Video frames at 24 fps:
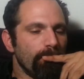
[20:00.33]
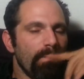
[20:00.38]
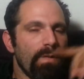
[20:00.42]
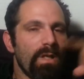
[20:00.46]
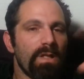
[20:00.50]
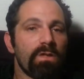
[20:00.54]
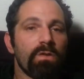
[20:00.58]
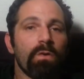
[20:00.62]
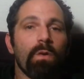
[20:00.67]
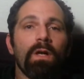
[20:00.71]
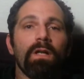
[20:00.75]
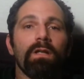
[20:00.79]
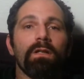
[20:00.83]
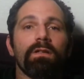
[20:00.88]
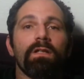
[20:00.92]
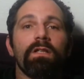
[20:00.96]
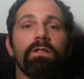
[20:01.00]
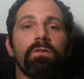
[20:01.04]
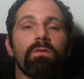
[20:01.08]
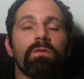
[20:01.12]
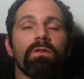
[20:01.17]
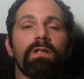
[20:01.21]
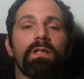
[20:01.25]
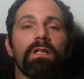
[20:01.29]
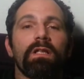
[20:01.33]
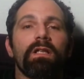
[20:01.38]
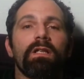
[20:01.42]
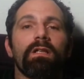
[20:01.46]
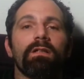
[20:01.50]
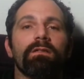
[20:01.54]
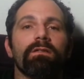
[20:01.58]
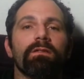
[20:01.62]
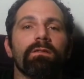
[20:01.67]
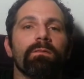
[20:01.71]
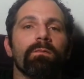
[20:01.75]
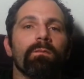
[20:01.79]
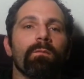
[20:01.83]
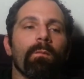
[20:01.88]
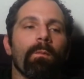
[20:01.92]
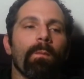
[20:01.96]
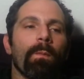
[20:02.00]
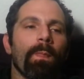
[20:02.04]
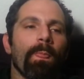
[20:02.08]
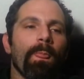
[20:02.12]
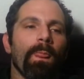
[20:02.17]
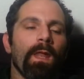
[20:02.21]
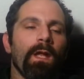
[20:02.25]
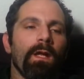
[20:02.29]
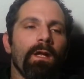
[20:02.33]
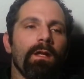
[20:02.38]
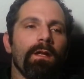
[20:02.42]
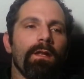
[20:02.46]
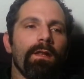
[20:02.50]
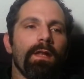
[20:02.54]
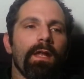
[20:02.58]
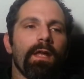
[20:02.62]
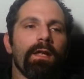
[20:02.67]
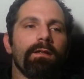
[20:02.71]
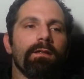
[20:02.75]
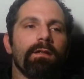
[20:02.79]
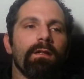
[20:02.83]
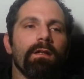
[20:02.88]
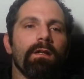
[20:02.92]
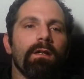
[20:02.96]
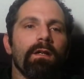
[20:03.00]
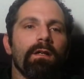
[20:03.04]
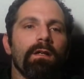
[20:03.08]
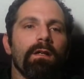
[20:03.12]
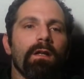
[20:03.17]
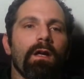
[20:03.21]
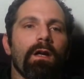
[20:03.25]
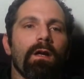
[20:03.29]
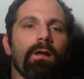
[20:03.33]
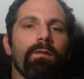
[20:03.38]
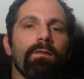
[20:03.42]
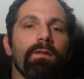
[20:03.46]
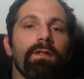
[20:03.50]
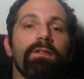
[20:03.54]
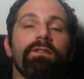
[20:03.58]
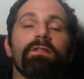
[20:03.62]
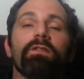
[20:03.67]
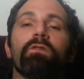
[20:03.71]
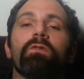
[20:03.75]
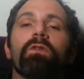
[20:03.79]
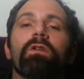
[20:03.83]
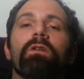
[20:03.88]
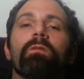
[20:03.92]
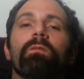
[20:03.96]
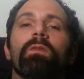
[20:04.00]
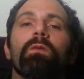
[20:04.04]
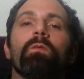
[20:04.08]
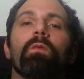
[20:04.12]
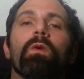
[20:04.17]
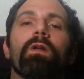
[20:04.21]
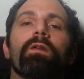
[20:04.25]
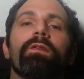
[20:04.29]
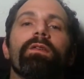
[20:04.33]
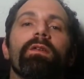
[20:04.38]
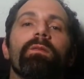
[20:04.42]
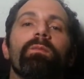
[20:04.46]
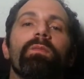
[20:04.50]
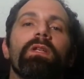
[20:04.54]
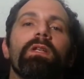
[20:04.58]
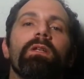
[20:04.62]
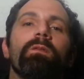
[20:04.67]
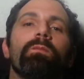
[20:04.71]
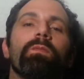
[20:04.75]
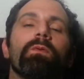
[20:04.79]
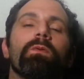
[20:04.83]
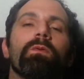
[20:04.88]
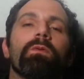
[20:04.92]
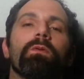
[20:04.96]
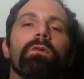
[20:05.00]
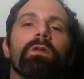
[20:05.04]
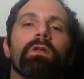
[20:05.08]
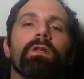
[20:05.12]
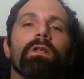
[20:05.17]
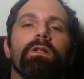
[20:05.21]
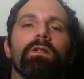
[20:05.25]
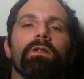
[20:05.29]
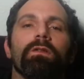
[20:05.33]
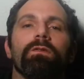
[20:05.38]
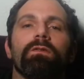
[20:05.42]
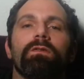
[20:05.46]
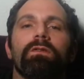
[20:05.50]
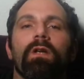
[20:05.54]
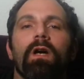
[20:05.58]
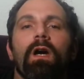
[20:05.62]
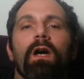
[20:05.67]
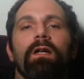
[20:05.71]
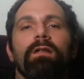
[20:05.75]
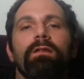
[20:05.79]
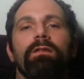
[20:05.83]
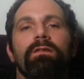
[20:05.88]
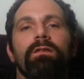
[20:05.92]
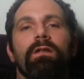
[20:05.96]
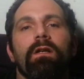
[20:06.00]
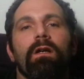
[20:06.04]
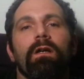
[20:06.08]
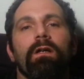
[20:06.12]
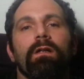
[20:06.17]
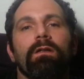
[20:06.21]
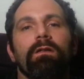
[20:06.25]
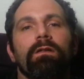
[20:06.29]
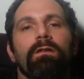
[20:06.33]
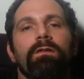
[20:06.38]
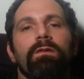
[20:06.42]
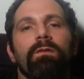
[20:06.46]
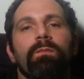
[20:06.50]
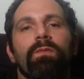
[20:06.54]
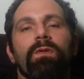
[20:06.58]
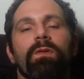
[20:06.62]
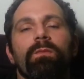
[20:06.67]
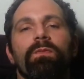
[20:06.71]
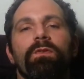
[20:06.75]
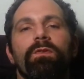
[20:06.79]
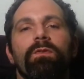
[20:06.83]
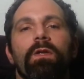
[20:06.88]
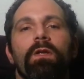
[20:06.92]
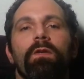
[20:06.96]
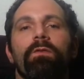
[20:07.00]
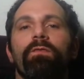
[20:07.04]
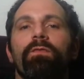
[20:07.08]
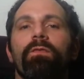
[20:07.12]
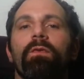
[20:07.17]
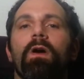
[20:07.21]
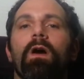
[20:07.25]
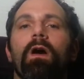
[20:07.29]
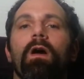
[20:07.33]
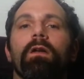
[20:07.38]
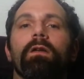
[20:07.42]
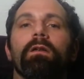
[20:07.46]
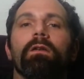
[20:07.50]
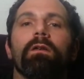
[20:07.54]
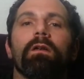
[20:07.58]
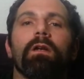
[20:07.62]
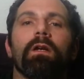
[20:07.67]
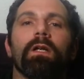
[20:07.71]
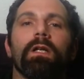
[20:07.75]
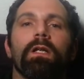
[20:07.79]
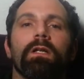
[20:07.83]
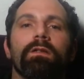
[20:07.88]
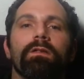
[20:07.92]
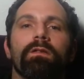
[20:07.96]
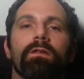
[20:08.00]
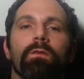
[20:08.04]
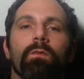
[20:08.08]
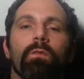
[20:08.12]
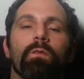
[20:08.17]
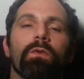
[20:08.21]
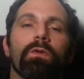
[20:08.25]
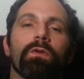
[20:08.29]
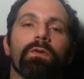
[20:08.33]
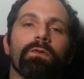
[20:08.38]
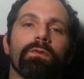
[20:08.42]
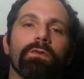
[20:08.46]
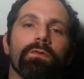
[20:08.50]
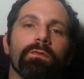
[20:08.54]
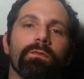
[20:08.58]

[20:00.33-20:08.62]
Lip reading: it's quite literally this, that these incredibly wealthy people used Einstein to perpetrate a fraud against the world.